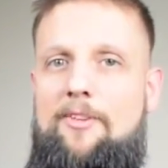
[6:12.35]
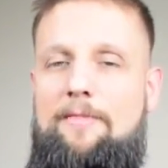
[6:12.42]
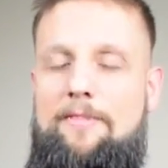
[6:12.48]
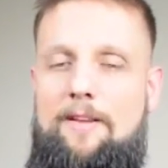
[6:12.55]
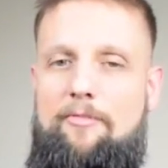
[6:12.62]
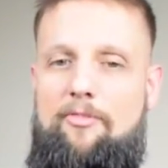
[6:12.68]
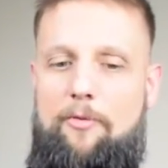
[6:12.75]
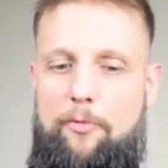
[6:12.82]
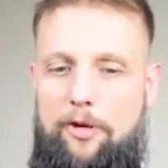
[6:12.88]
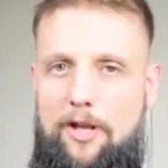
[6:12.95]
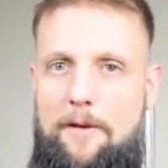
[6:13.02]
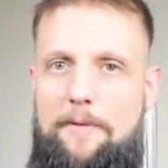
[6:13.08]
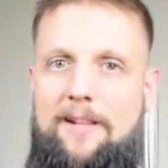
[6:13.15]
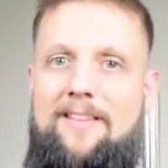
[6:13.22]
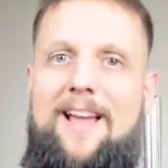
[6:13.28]
You have to have someone
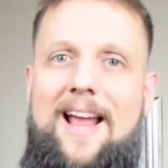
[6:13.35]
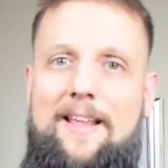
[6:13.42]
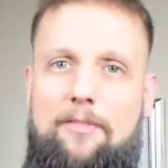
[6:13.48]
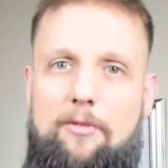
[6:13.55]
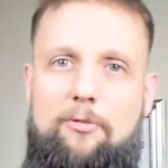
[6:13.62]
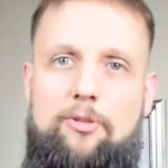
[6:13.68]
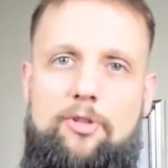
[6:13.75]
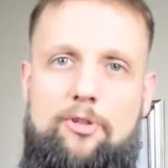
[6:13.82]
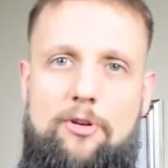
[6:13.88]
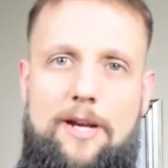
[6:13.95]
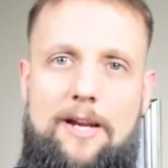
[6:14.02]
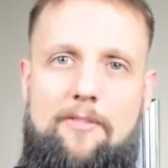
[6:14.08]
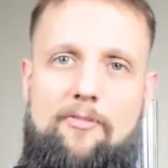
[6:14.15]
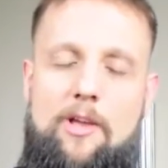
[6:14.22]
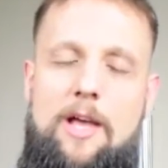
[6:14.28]
come and tighten those
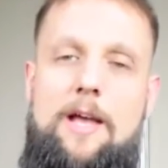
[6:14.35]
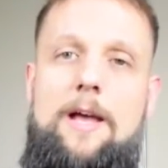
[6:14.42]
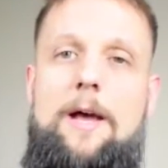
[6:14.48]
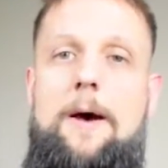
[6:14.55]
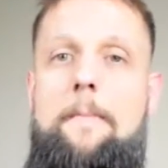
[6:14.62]
strings